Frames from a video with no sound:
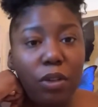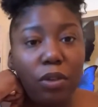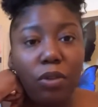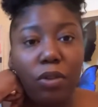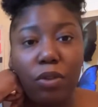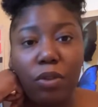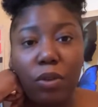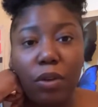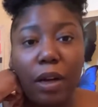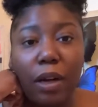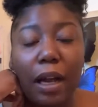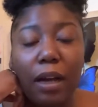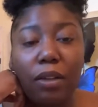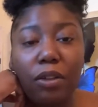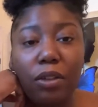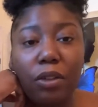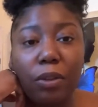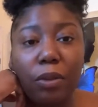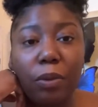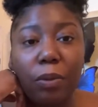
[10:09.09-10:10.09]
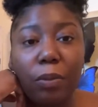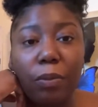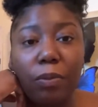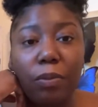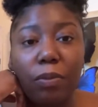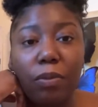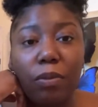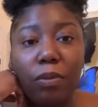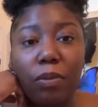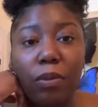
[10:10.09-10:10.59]
sort out your
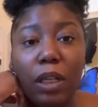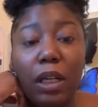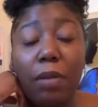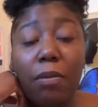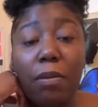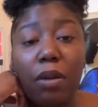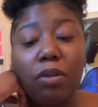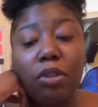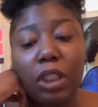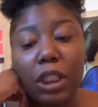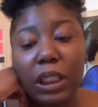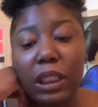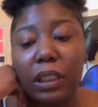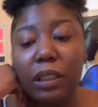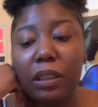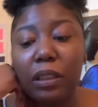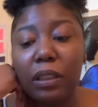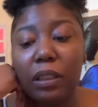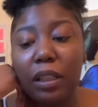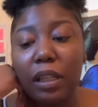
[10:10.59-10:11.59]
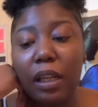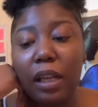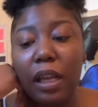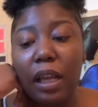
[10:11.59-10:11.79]
emotions,